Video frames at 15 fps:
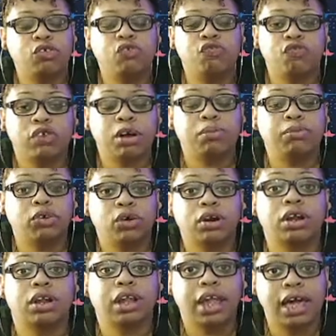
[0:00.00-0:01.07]
from
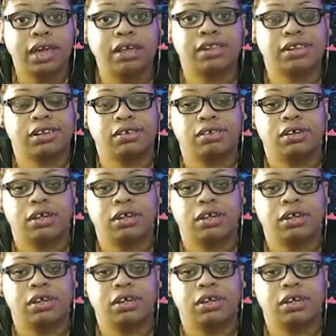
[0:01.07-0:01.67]
your light,